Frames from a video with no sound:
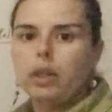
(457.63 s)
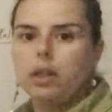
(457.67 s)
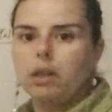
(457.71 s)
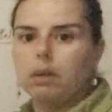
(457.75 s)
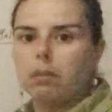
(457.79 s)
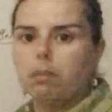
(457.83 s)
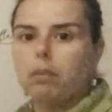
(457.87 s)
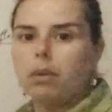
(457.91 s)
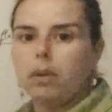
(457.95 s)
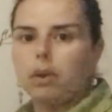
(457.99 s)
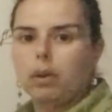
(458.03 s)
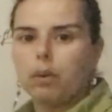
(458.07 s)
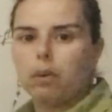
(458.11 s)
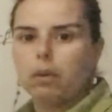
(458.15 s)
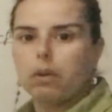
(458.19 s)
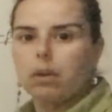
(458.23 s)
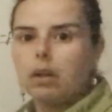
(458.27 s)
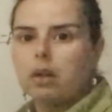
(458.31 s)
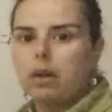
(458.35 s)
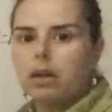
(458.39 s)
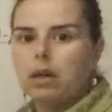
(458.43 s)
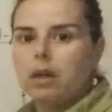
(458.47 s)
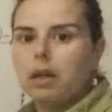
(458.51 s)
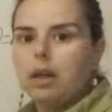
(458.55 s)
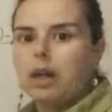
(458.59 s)
them both.
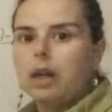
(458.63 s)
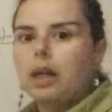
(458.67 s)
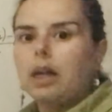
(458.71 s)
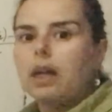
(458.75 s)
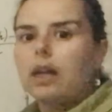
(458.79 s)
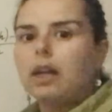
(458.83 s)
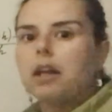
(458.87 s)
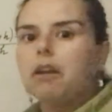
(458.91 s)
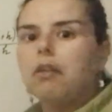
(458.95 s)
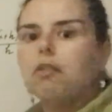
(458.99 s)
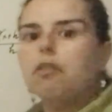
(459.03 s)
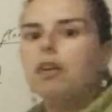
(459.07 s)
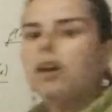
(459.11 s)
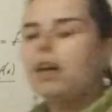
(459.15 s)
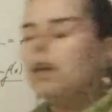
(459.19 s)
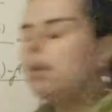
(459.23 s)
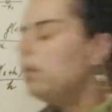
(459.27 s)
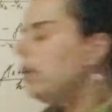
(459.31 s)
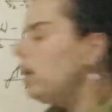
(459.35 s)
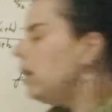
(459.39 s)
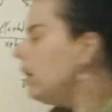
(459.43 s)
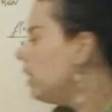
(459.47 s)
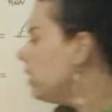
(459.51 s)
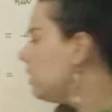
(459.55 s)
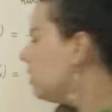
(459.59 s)
If I
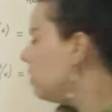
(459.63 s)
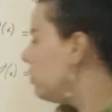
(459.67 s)
make it